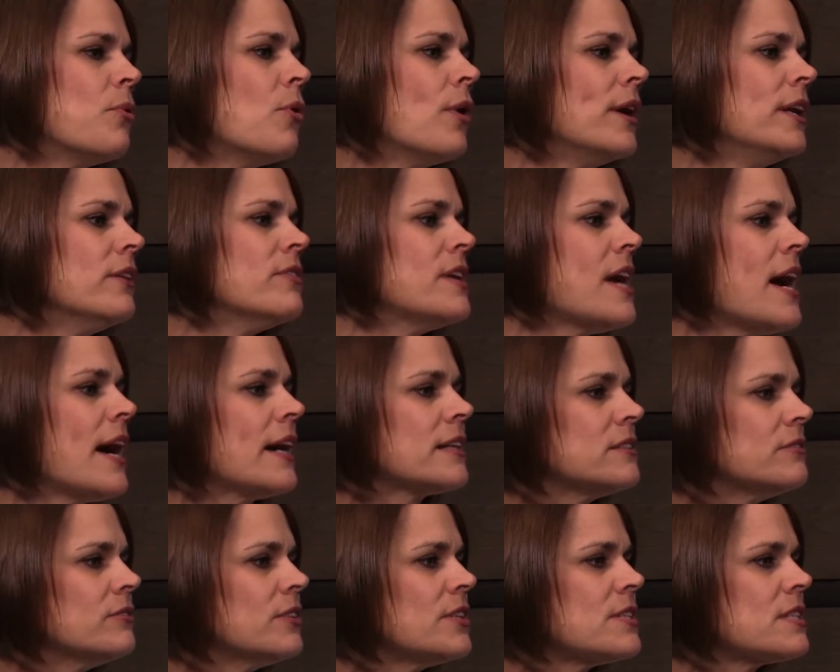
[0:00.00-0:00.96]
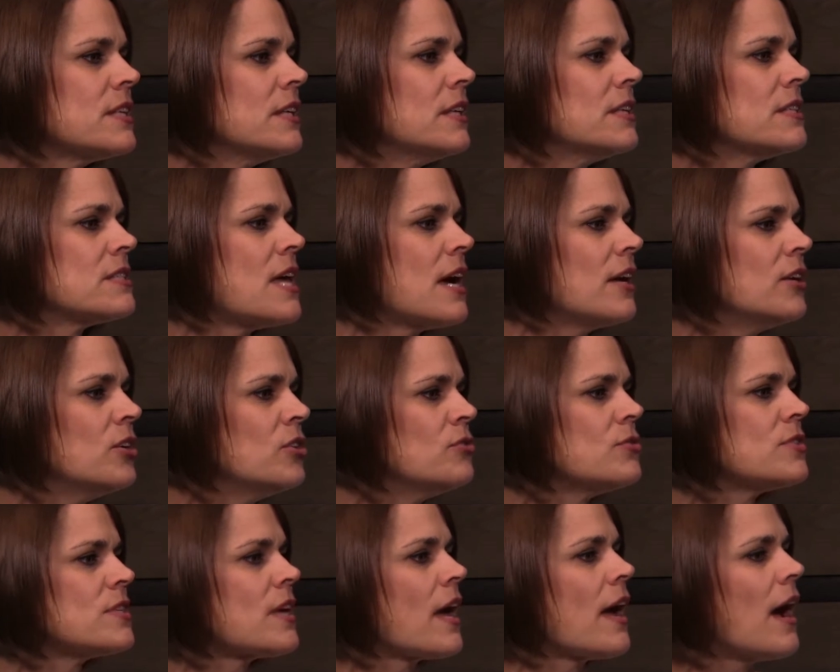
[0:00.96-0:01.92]
The point of the active listening is that
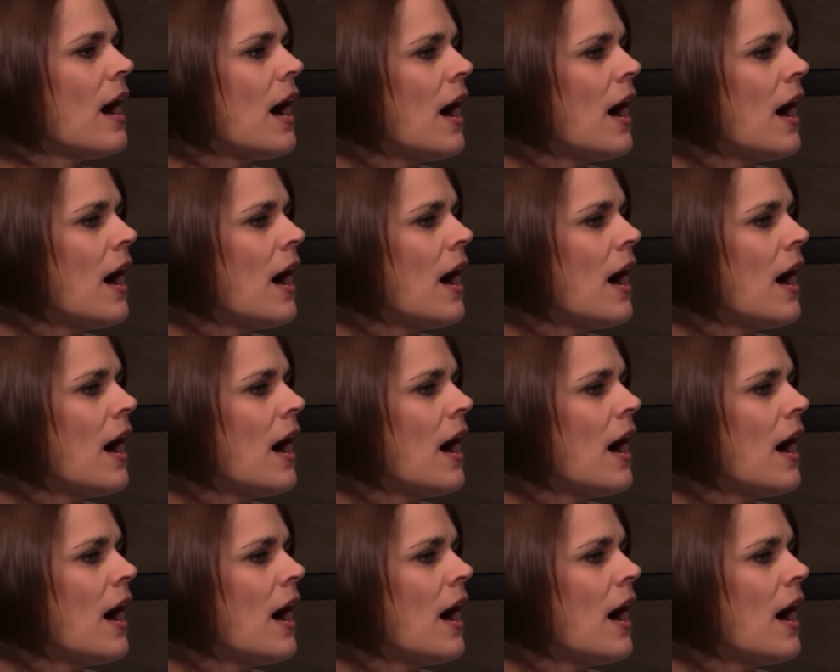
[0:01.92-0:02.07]
you say,